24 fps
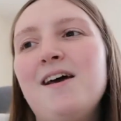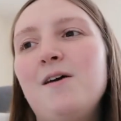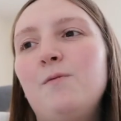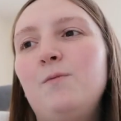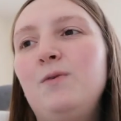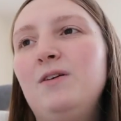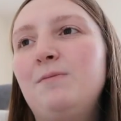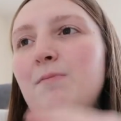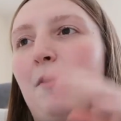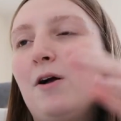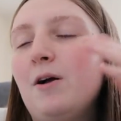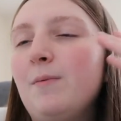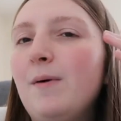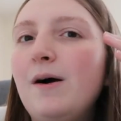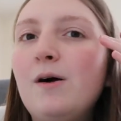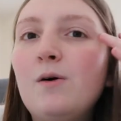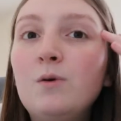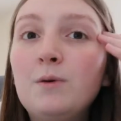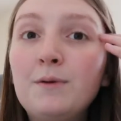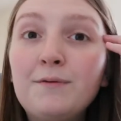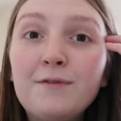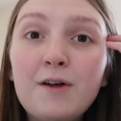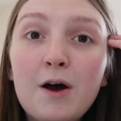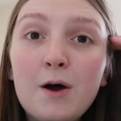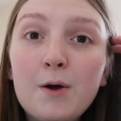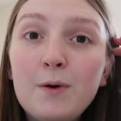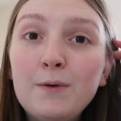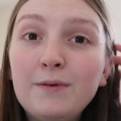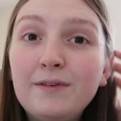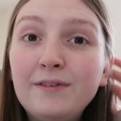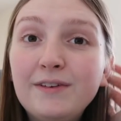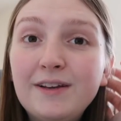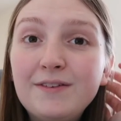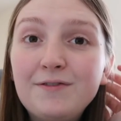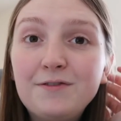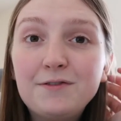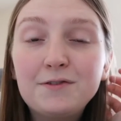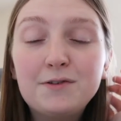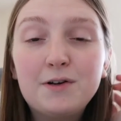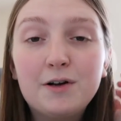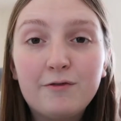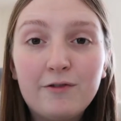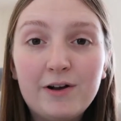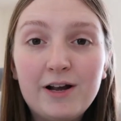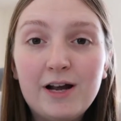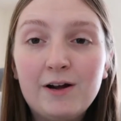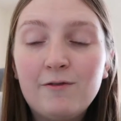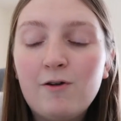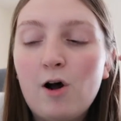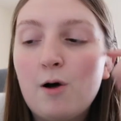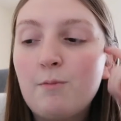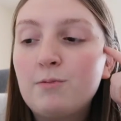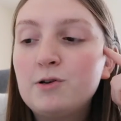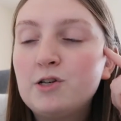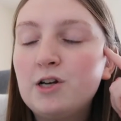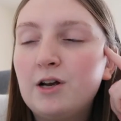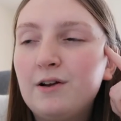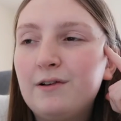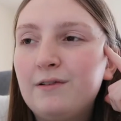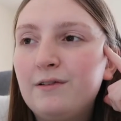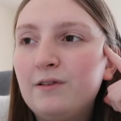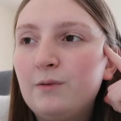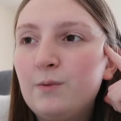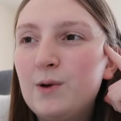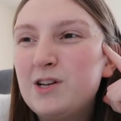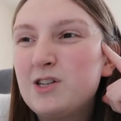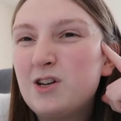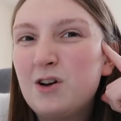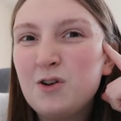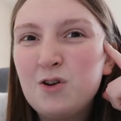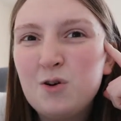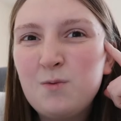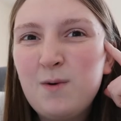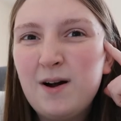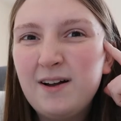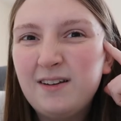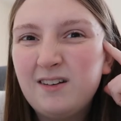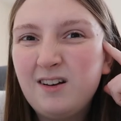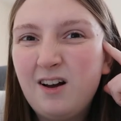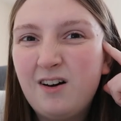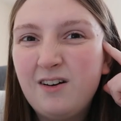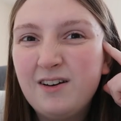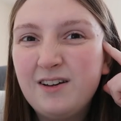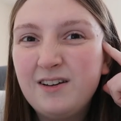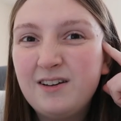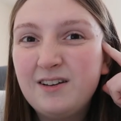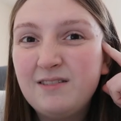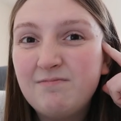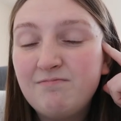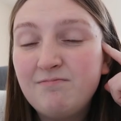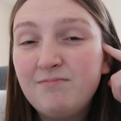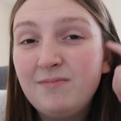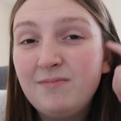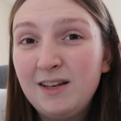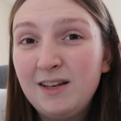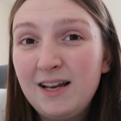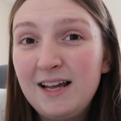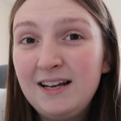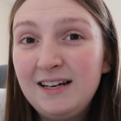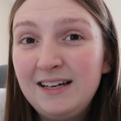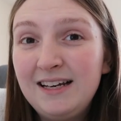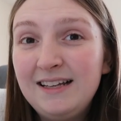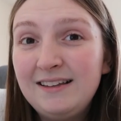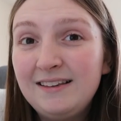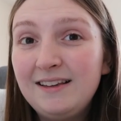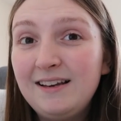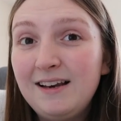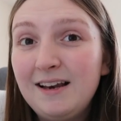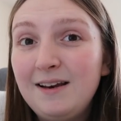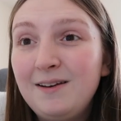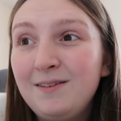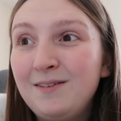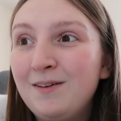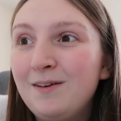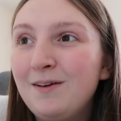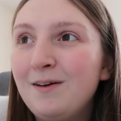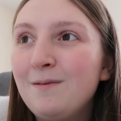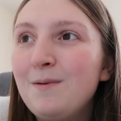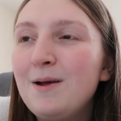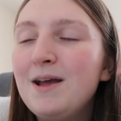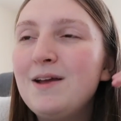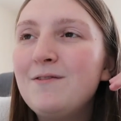We spoke about all of those and different career options, which I always like listening to.